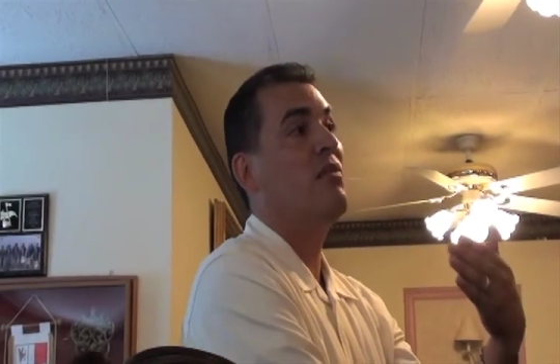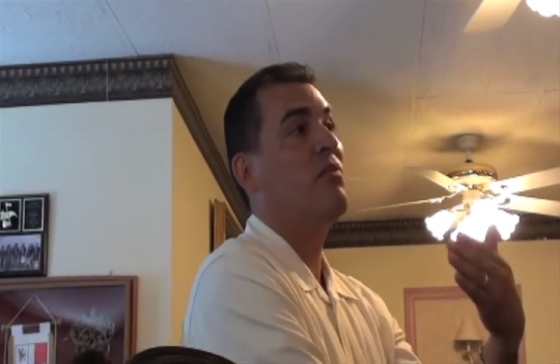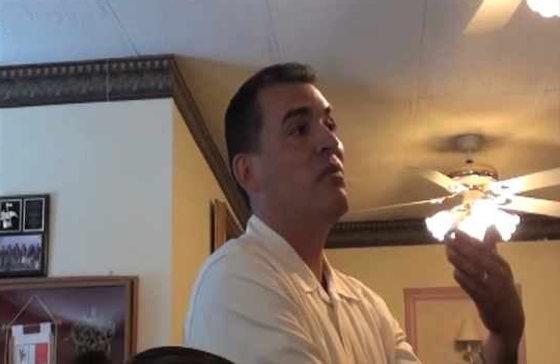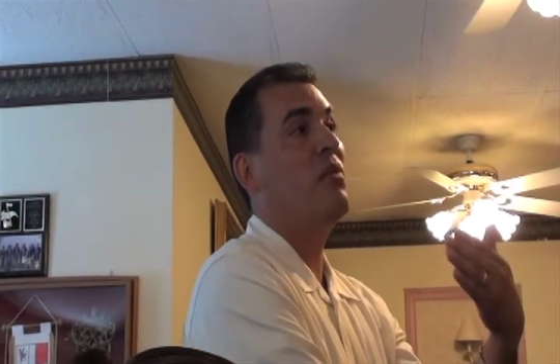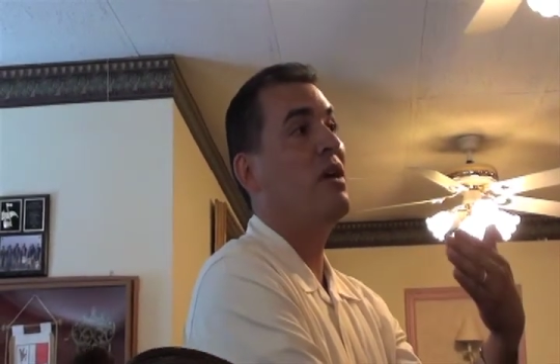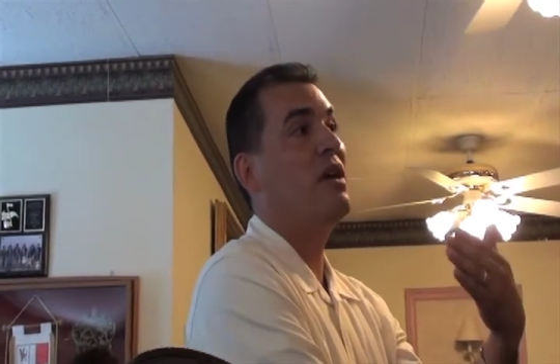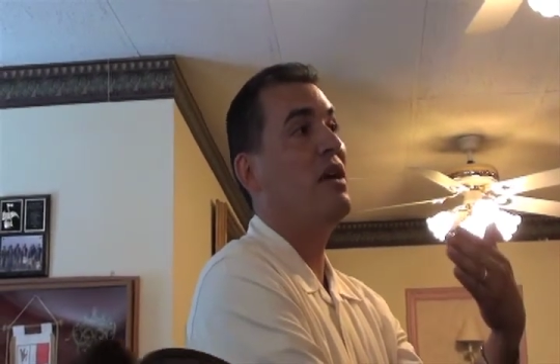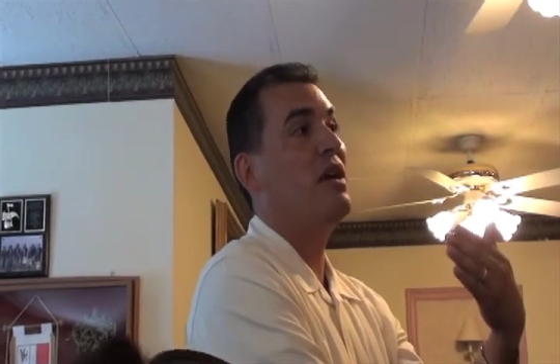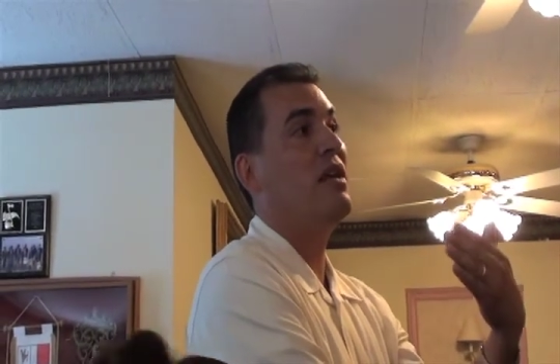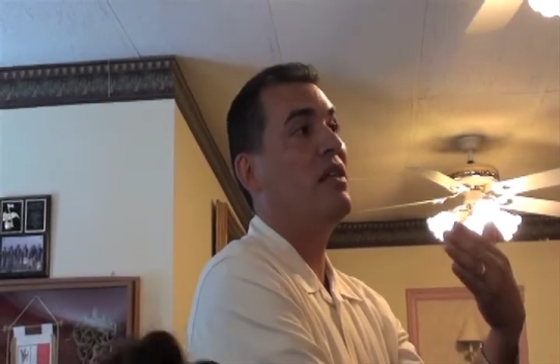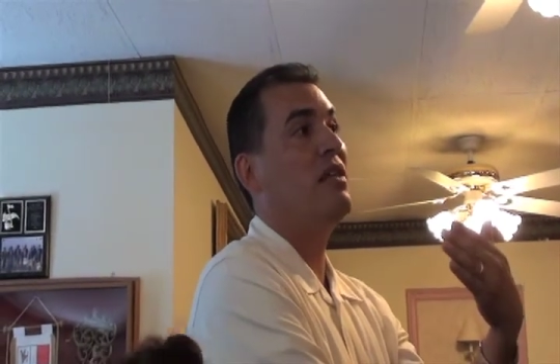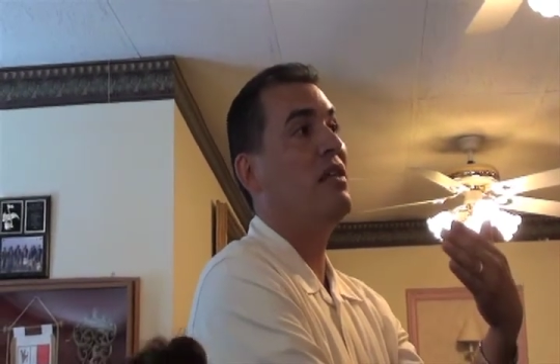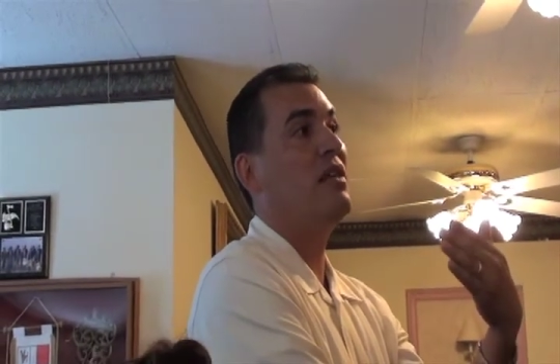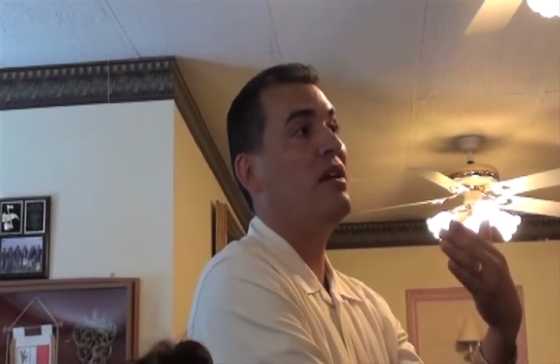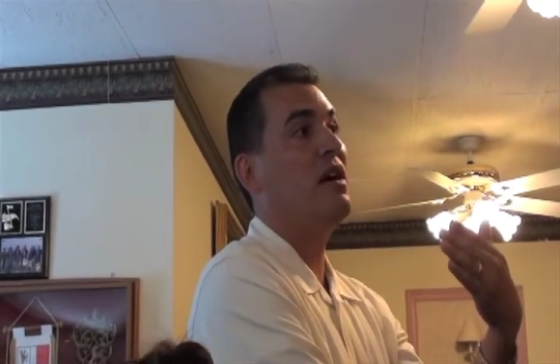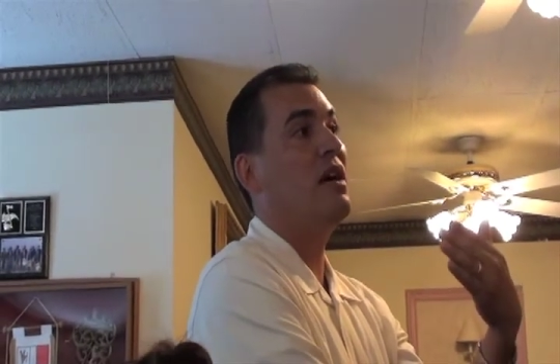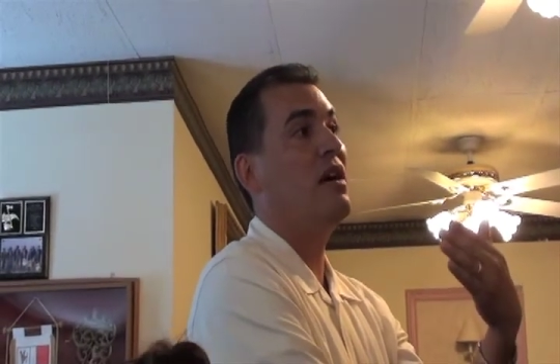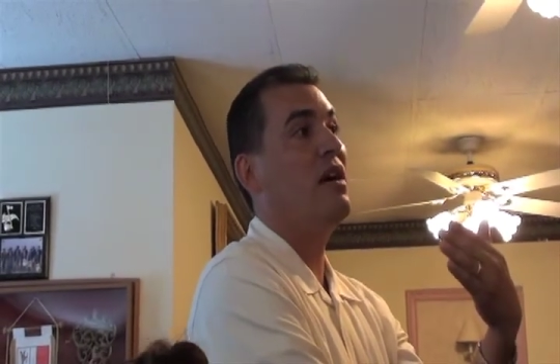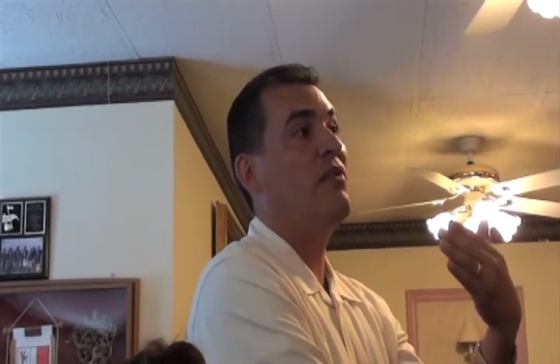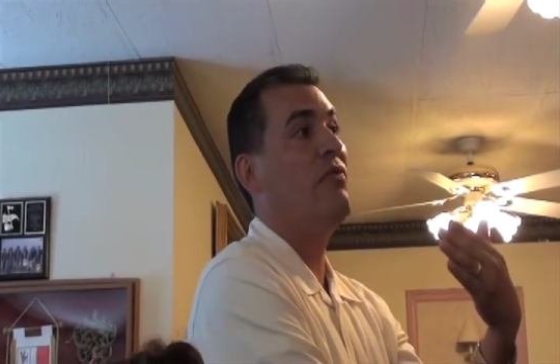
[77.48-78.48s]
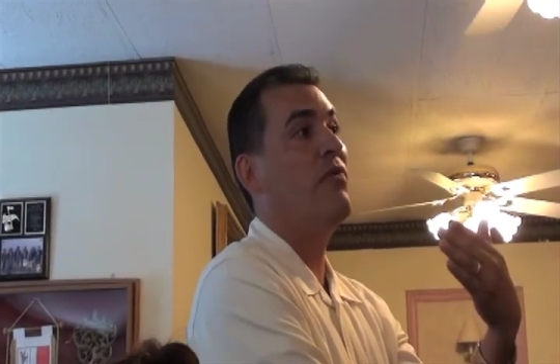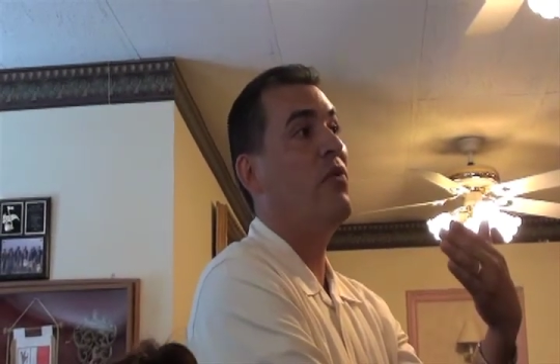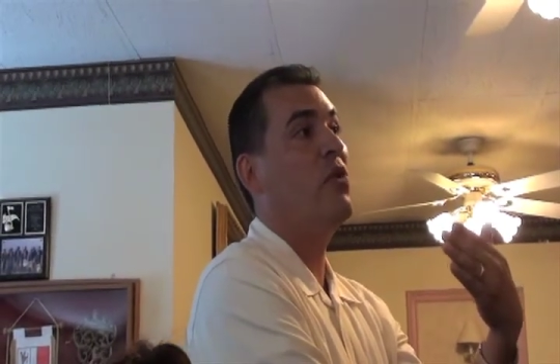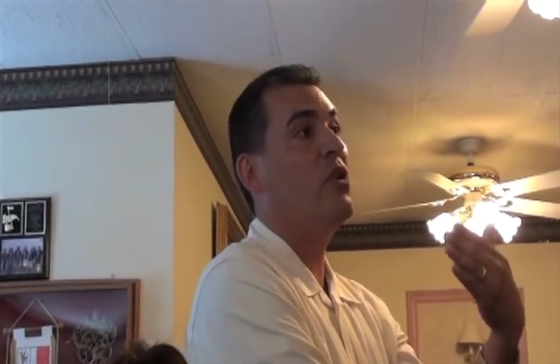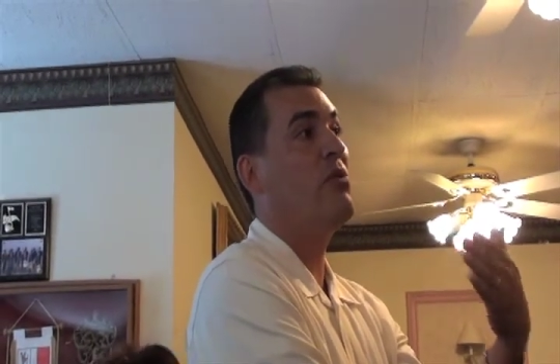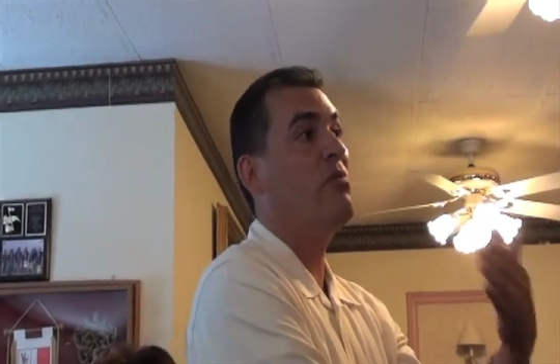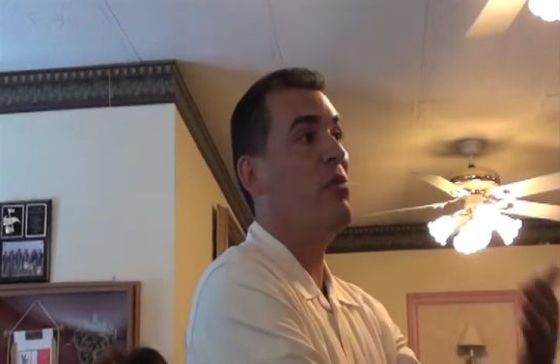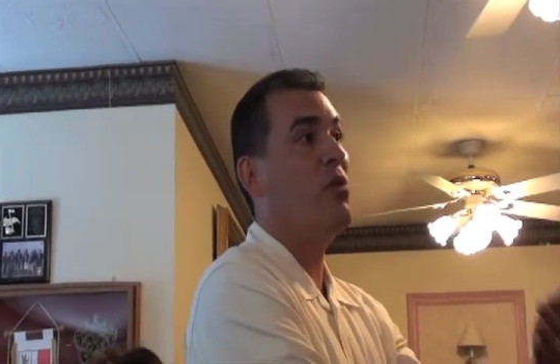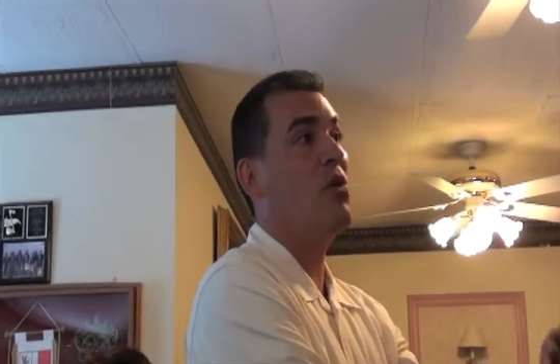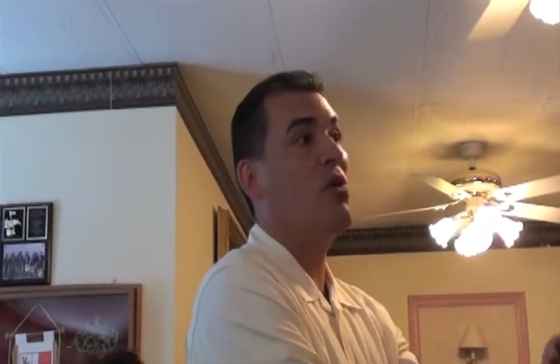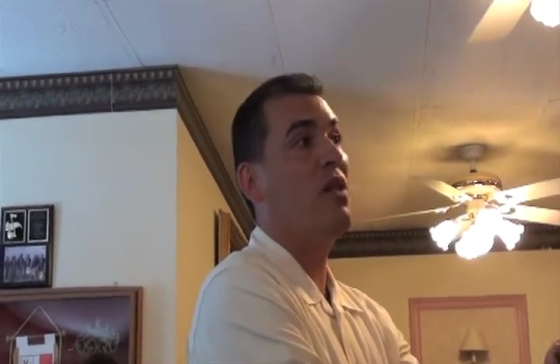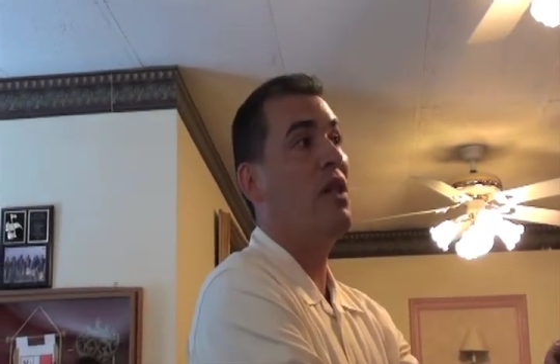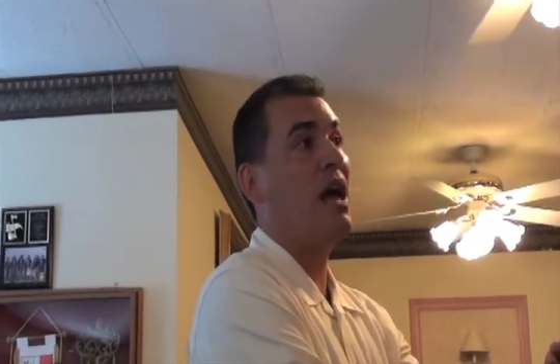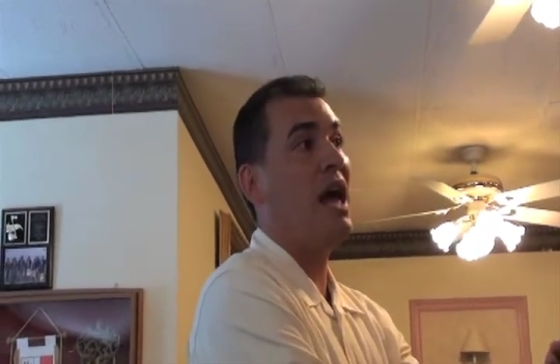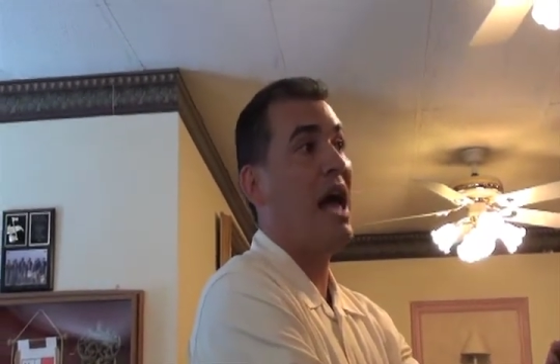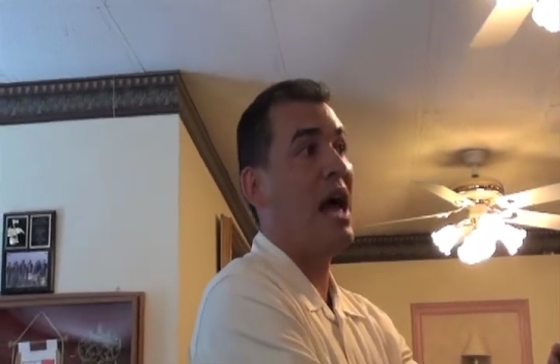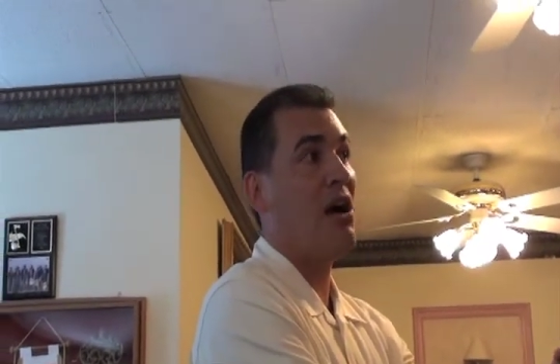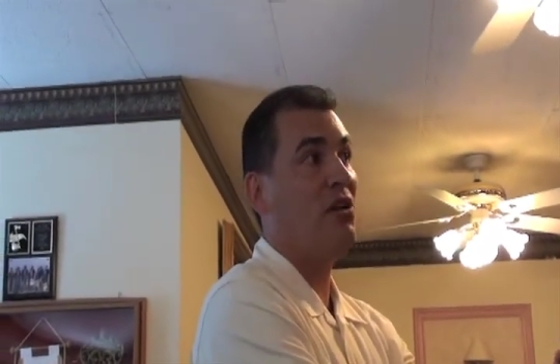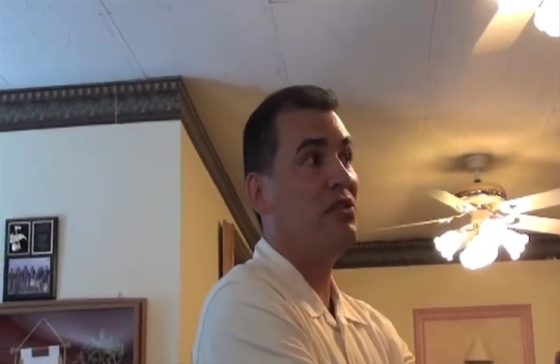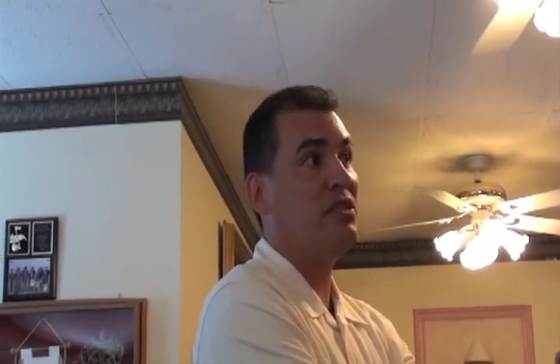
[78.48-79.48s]
with uh, affordable
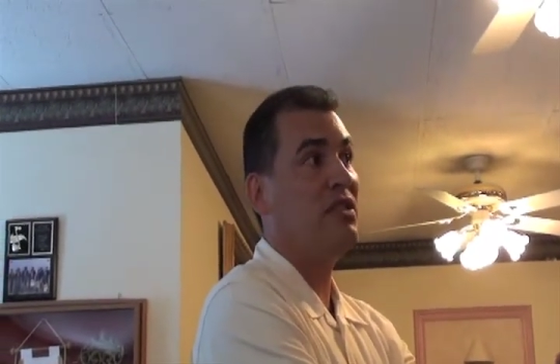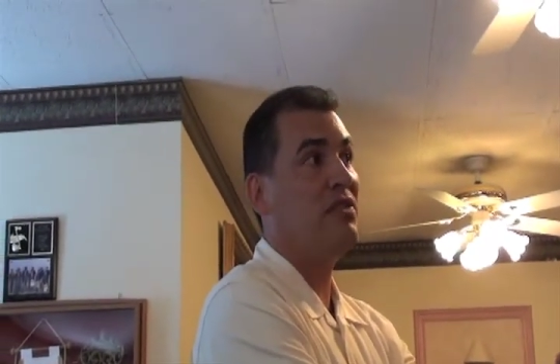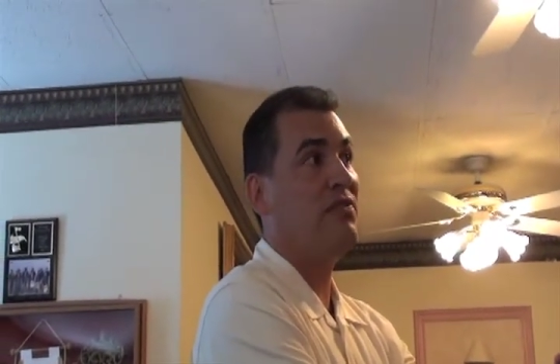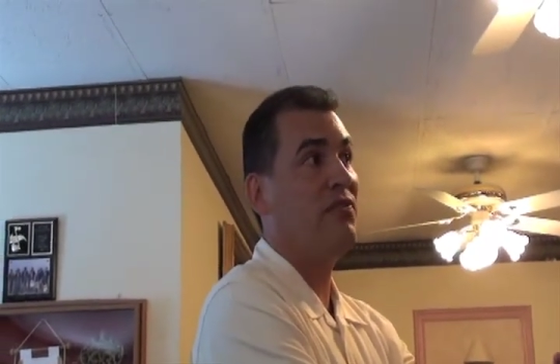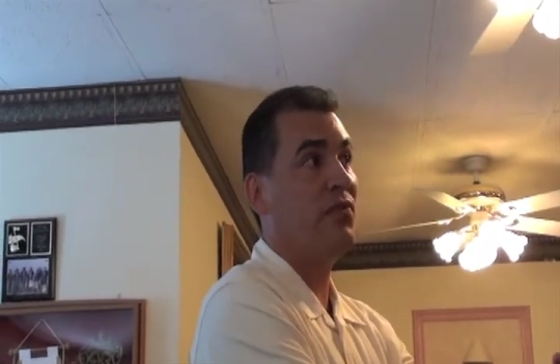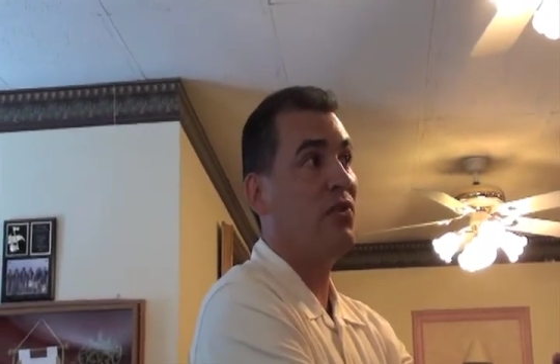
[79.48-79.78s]
housing